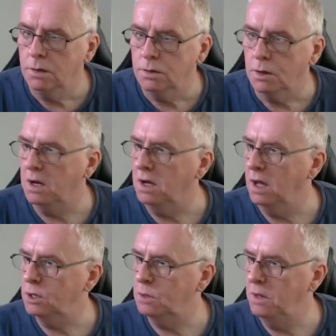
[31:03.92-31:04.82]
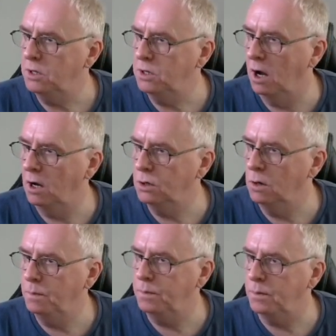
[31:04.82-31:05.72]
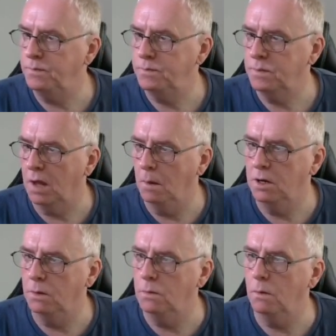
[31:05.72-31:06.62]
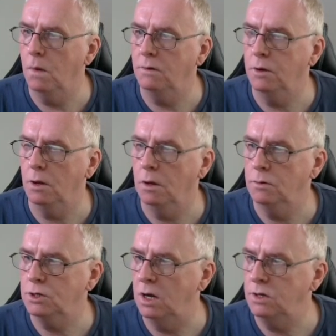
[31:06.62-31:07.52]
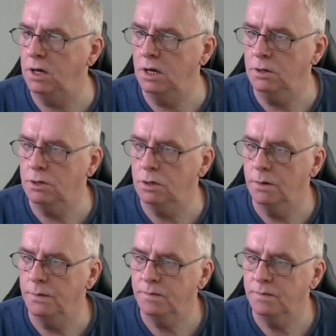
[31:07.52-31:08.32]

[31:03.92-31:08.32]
So we can get the Smith chart up and we can run around all those settings.